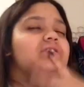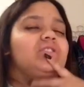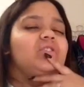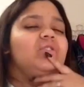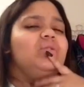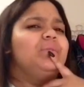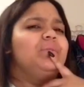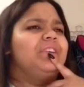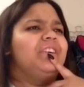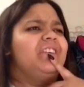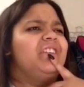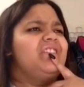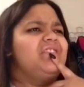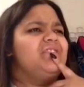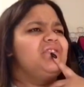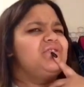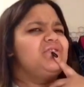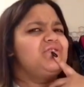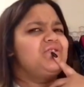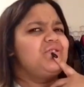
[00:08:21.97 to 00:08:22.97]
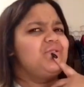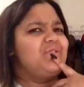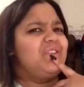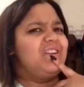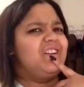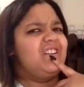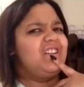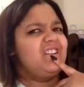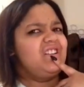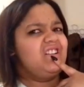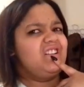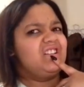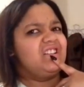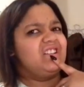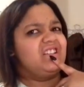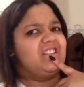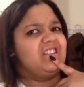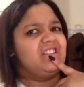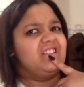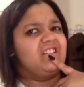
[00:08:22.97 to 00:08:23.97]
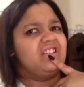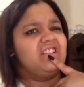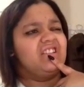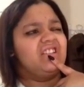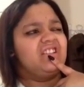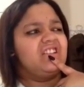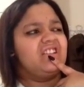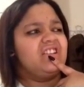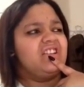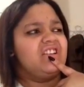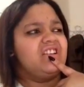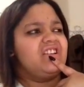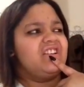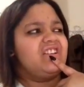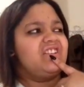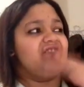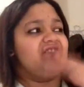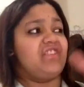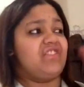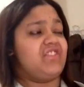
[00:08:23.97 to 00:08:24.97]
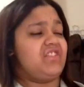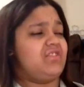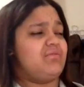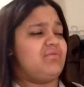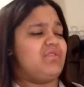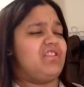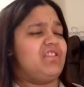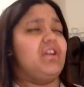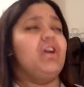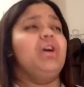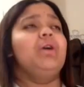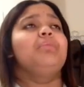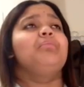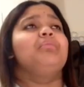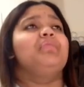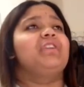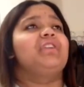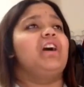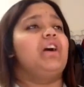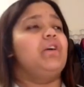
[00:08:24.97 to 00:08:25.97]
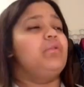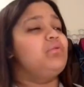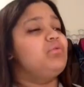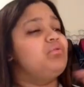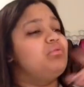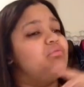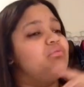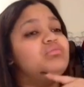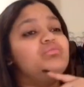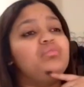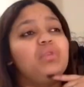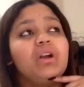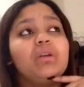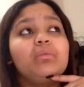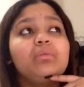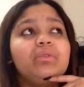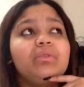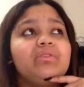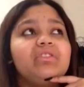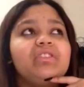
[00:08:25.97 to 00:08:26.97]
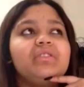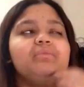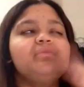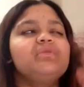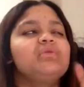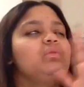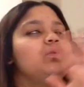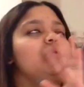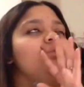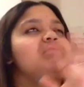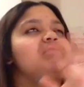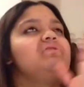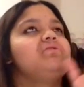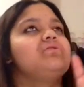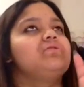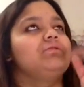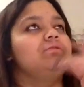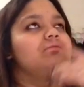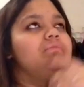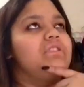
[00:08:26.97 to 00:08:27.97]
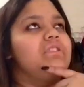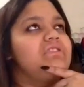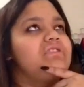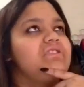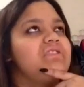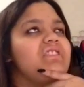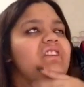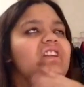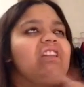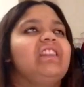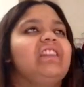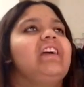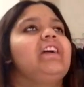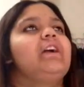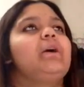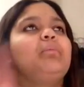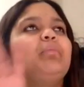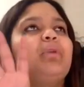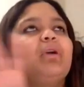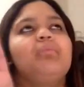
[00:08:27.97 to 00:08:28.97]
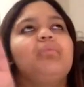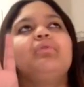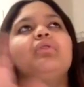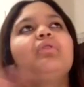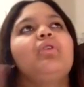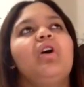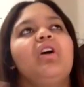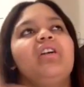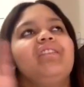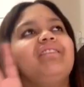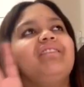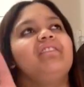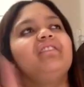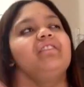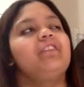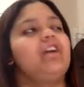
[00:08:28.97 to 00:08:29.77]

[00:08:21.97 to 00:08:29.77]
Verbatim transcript: Oh my god, they're so ugly. Think about it. But I would, purple rims would be so amazing, and like a purple color.